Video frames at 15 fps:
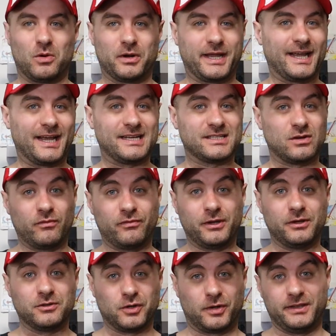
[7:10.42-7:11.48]
Well, again, guys,
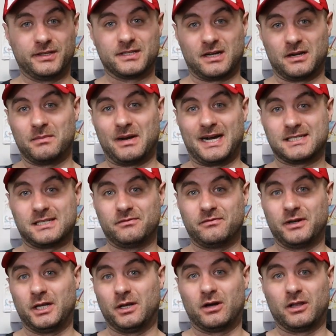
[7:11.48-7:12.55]
hopefully you enjoyed this unboxing
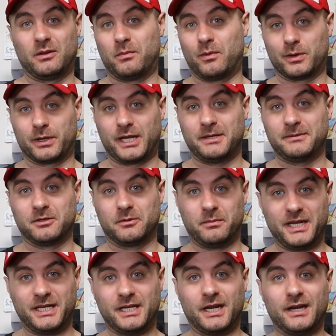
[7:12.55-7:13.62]
video on the board game
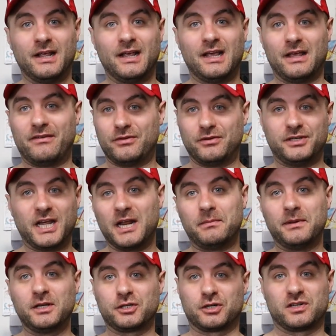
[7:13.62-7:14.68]
Dominion. If you did,
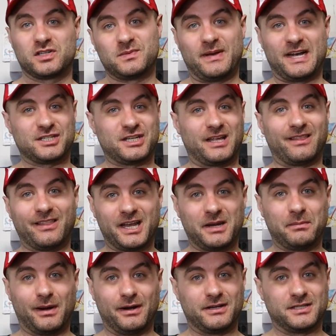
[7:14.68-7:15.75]
be sure to smash that
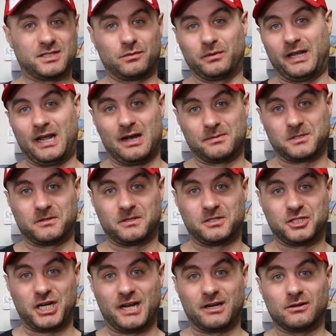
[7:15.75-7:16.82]
like button as it really helps out the
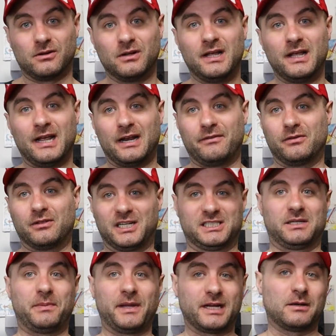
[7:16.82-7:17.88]
channel. And if you'd like
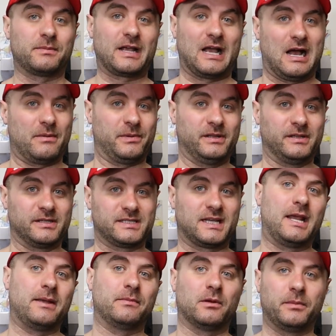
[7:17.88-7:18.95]
to pick up a copy of this
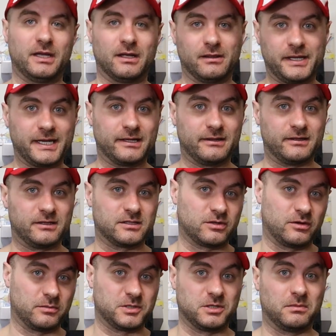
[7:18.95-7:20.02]
game, there'll be a link in the
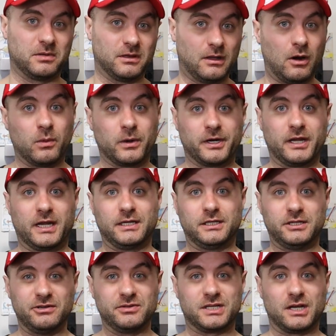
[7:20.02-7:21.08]
description below where you can
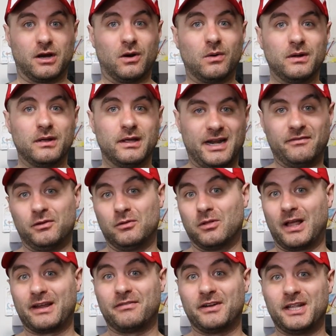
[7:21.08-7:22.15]
do so. And if you
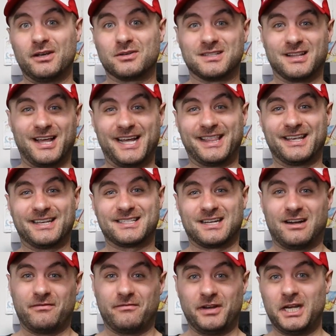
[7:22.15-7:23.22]
like videos like this
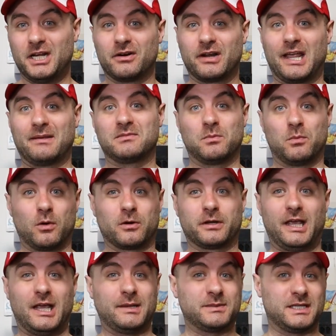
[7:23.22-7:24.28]
on video games, board
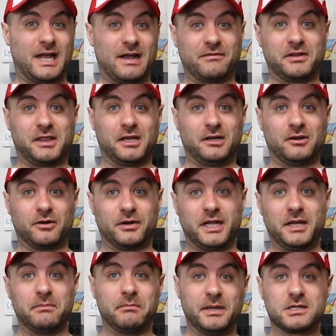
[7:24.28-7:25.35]
games, and everything
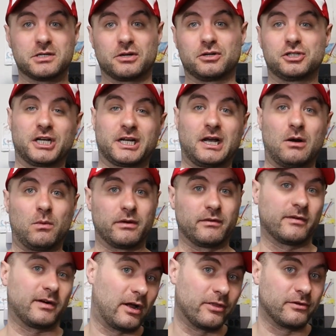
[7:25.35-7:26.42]
nerdy, be sure to check out one
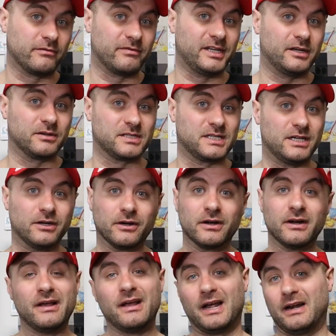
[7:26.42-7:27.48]
of our other videos
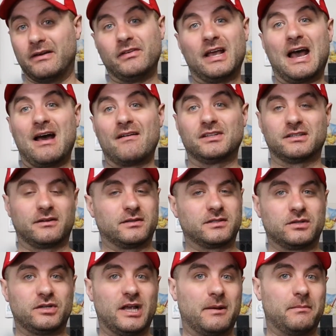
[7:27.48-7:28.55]
here. And if you haven't done
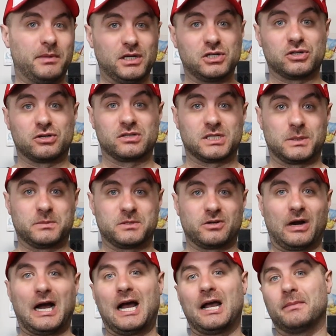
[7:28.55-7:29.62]
so yet, be sure to
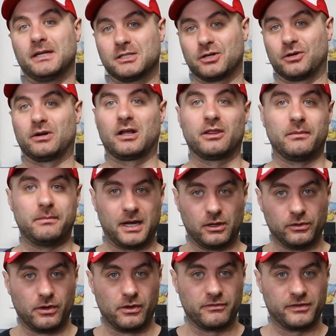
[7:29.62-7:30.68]
subscribe and turn on the bell
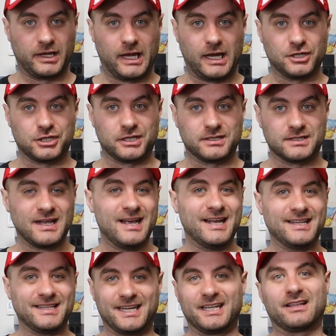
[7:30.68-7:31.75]
notifications
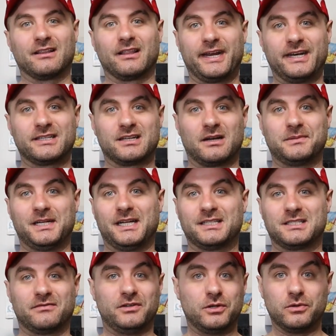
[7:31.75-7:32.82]
to get the latest
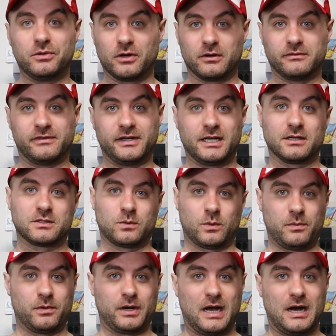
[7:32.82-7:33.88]
updates of new nerd videos
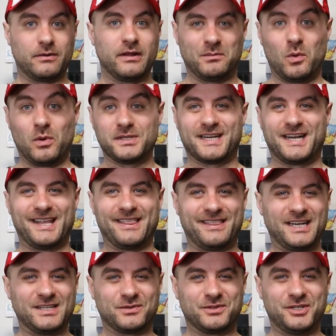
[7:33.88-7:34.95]
we put out. But once again,
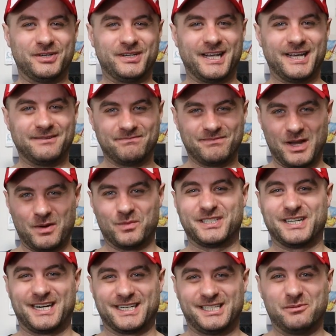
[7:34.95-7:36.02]
thanks for tuning in, and we'll
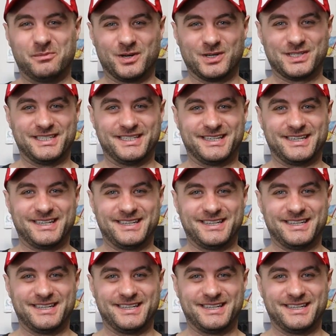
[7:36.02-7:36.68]
talk to you more soon.